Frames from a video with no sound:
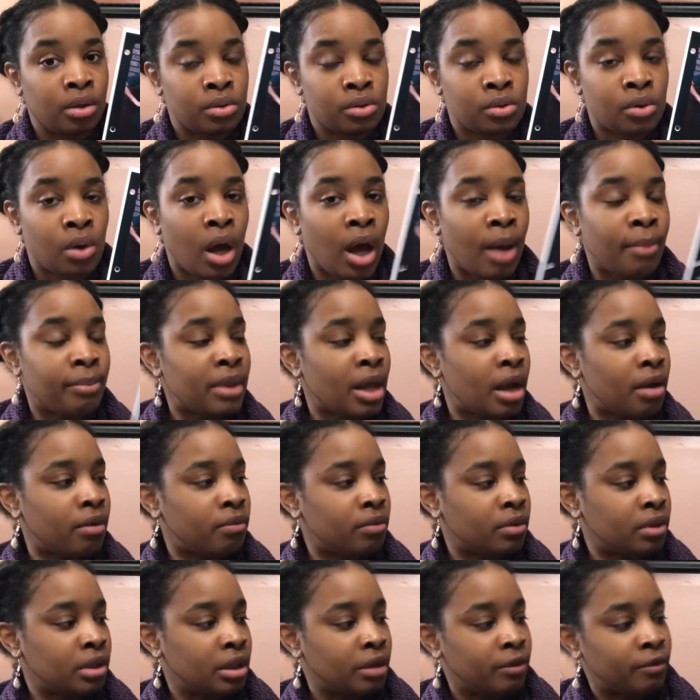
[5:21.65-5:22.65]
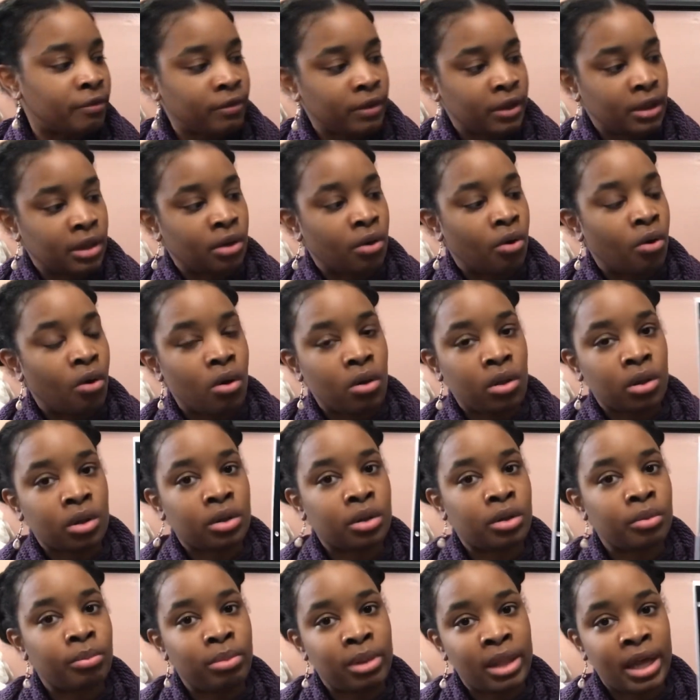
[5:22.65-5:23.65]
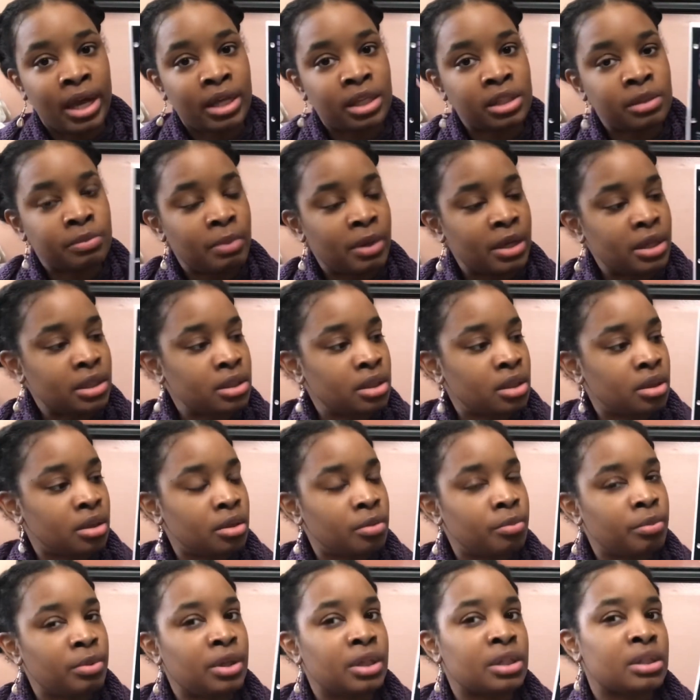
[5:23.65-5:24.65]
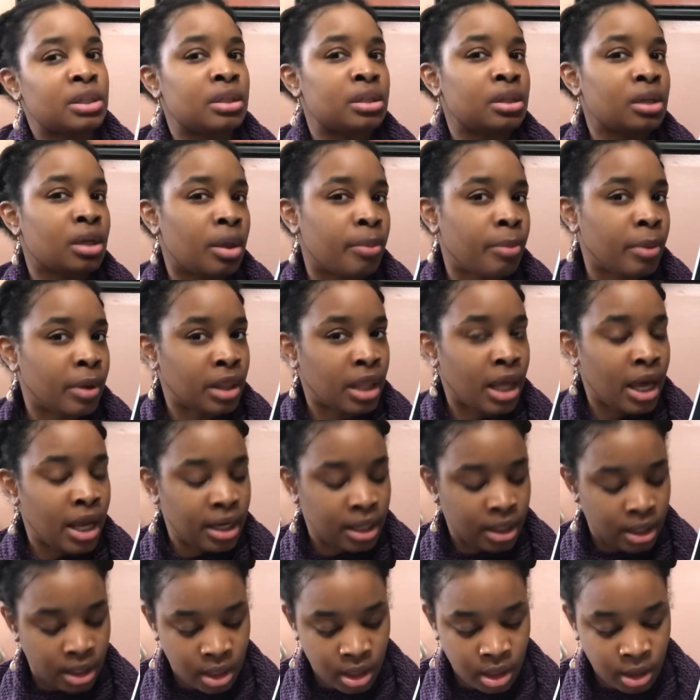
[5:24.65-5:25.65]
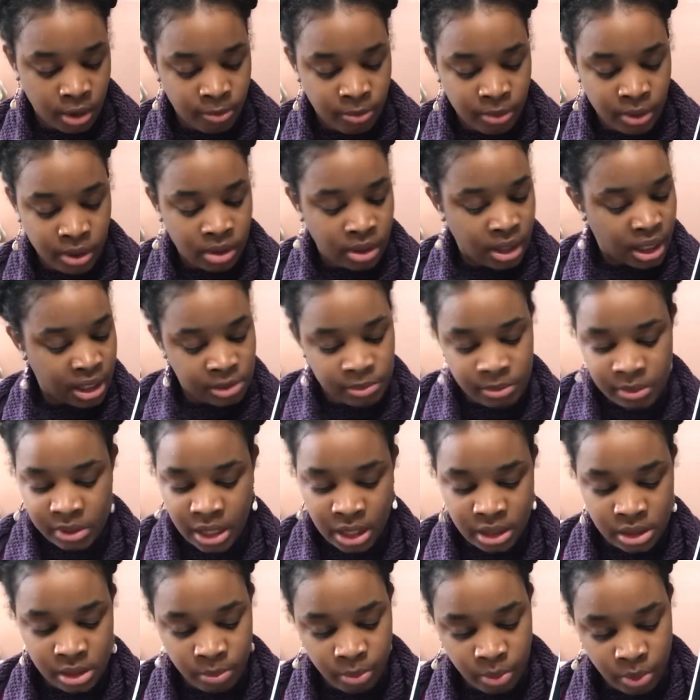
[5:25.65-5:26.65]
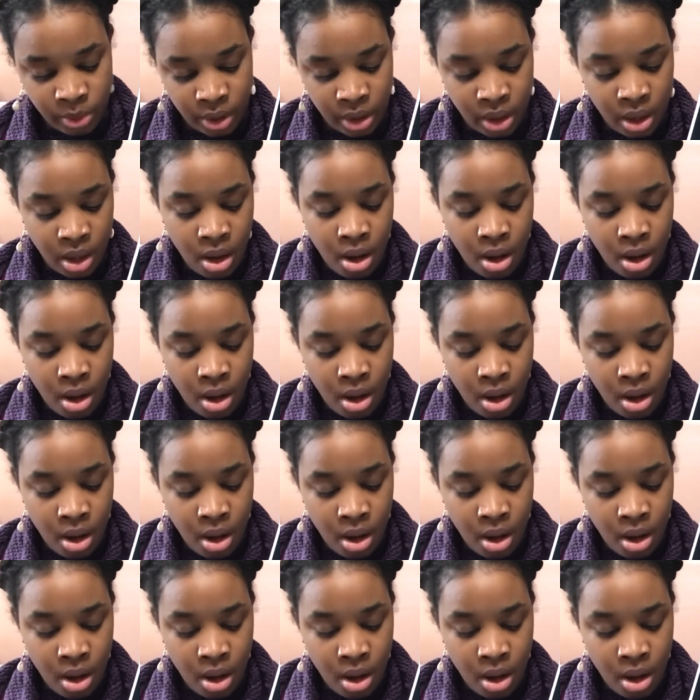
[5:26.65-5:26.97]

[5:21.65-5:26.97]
So I'm not really a fan of all of the black space here because it took up a lot of ink, but that's besides the point.